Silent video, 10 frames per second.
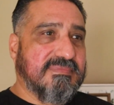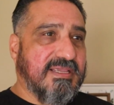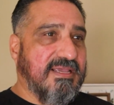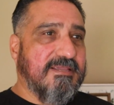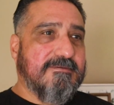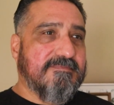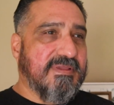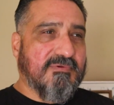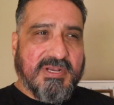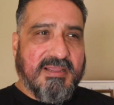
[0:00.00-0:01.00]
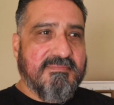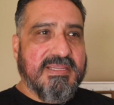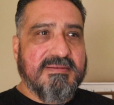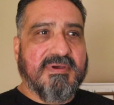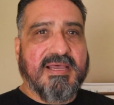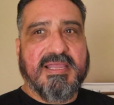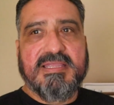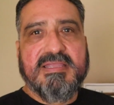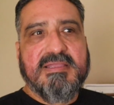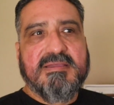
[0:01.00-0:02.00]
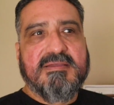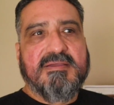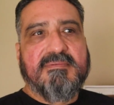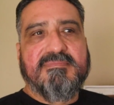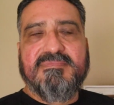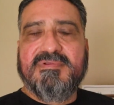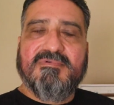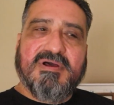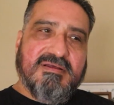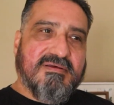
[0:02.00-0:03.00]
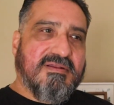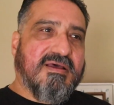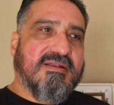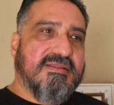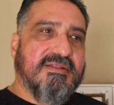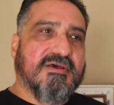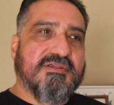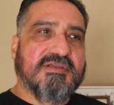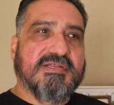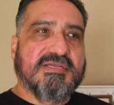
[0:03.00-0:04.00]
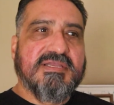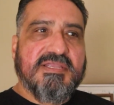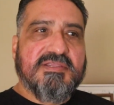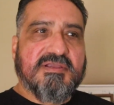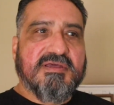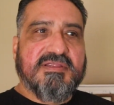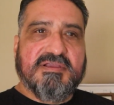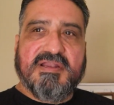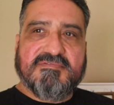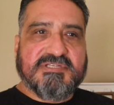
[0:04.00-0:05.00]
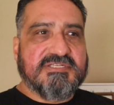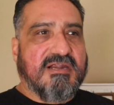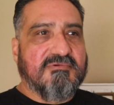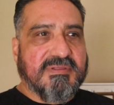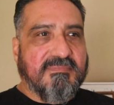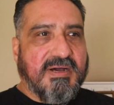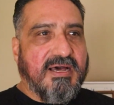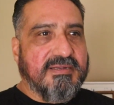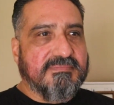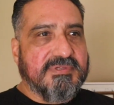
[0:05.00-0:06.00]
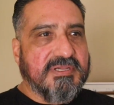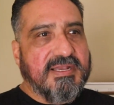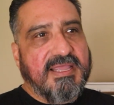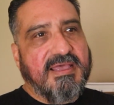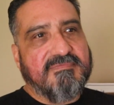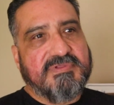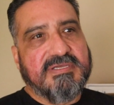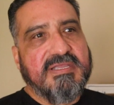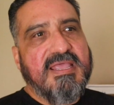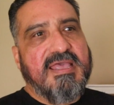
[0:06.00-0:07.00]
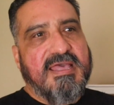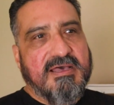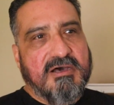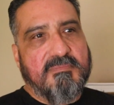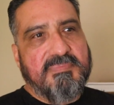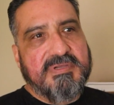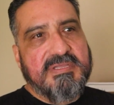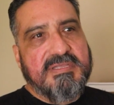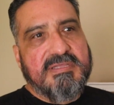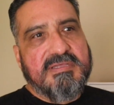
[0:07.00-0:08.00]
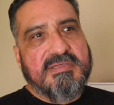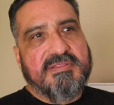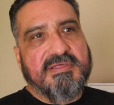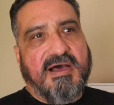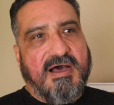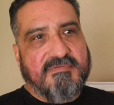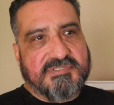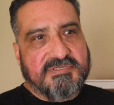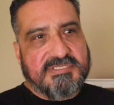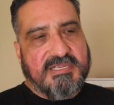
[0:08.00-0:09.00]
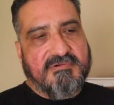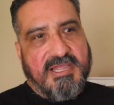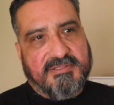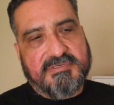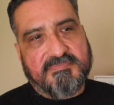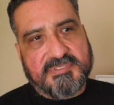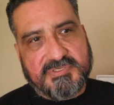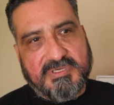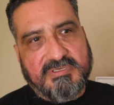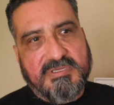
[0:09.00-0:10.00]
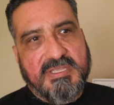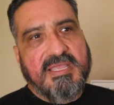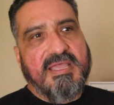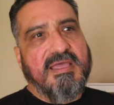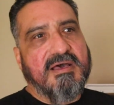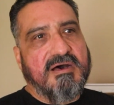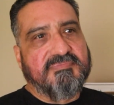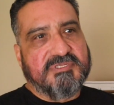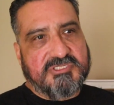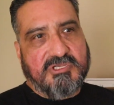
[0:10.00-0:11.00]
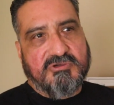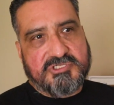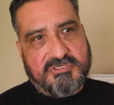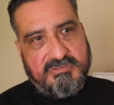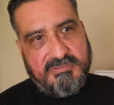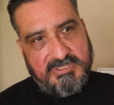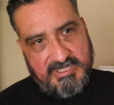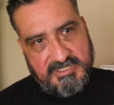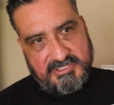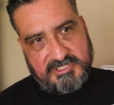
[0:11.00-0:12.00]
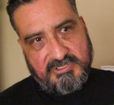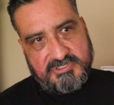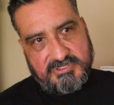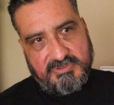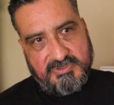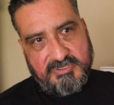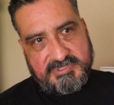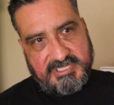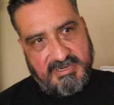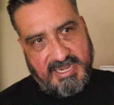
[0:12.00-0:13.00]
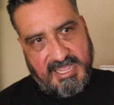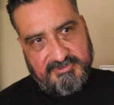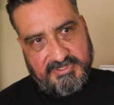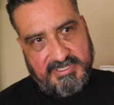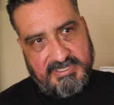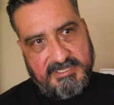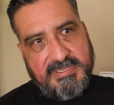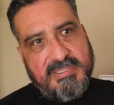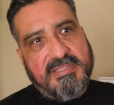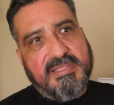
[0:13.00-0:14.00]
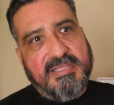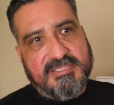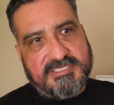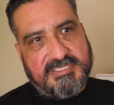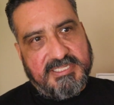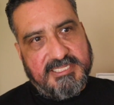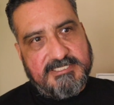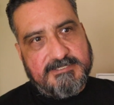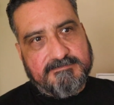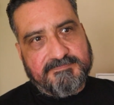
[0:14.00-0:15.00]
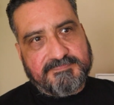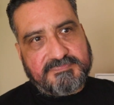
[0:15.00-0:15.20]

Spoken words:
okay? And what I mean by, well, hold on, you know, you're gonna have to start with the bottom. You're gonna have to help the officers that were out there in patrol, help the social groups that are out there in the cities